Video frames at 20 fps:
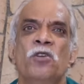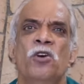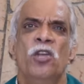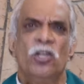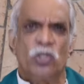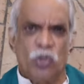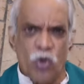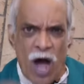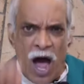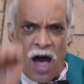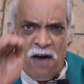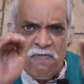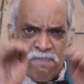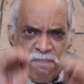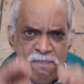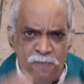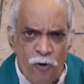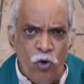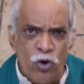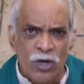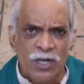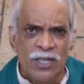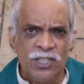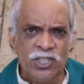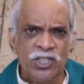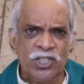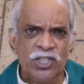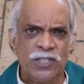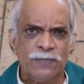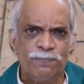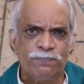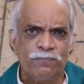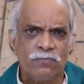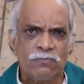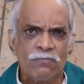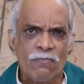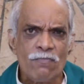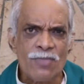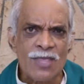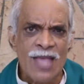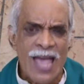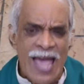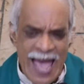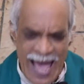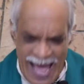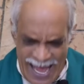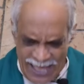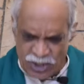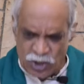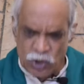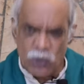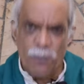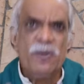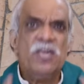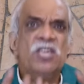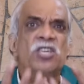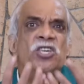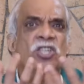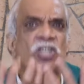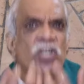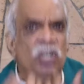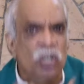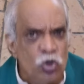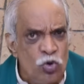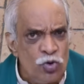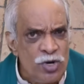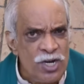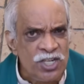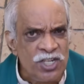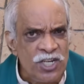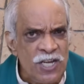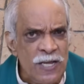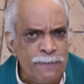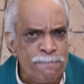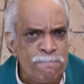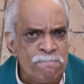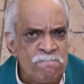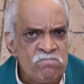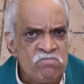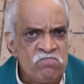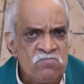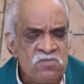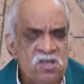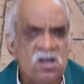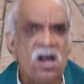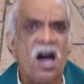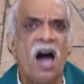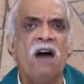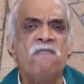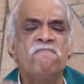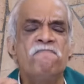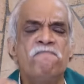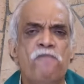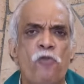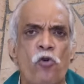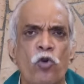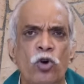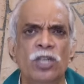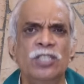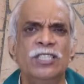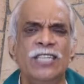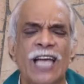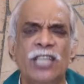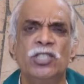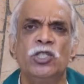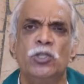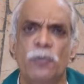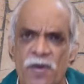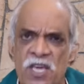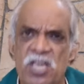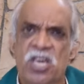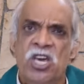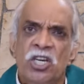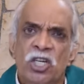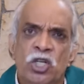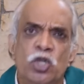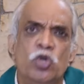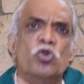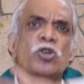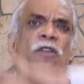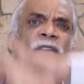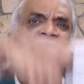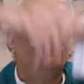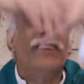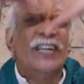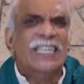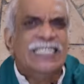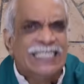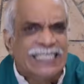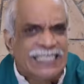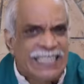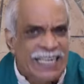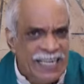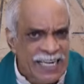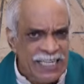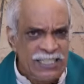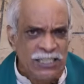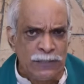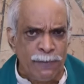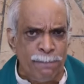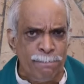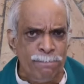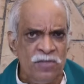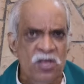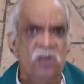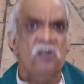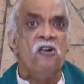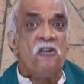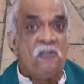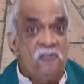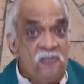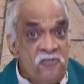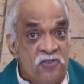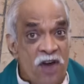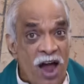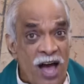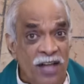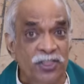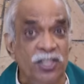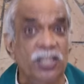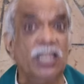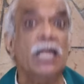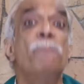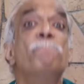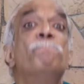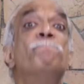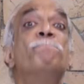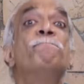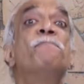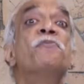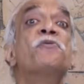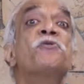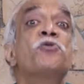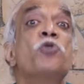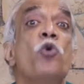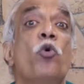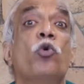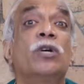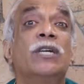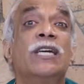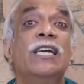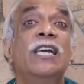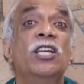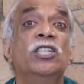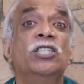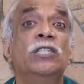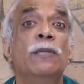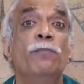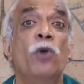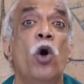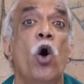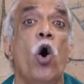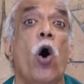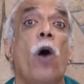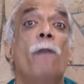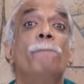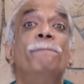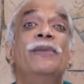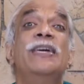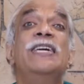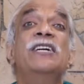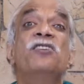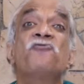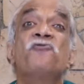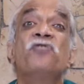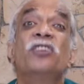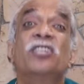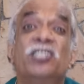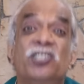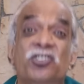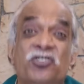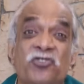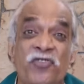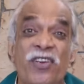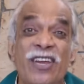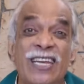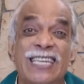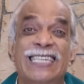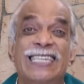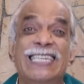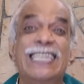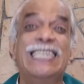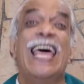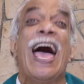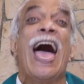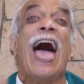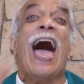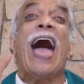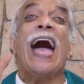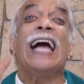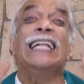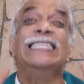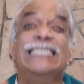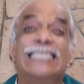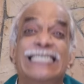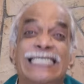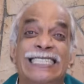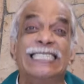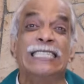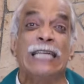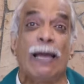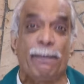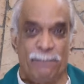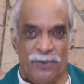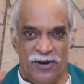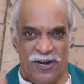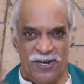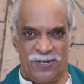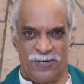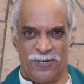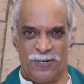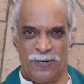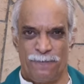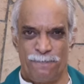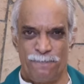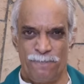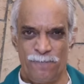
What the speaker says: So our focus has to be unity. Our focus has to be universalism rather than parochialism or being restricted and separate.